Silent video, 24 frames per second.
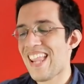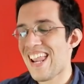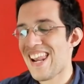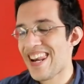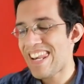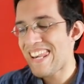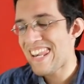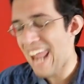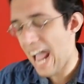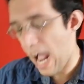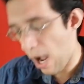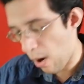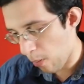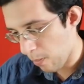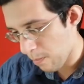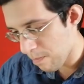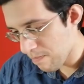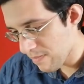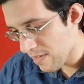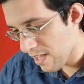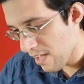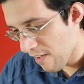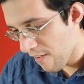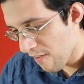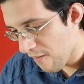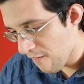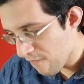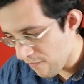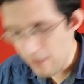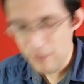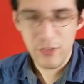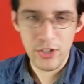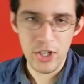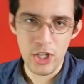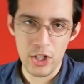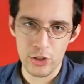Now,
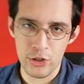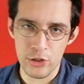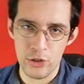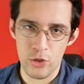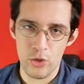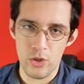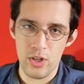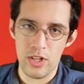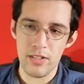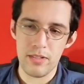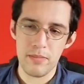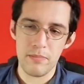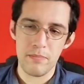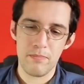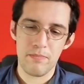fifth year student.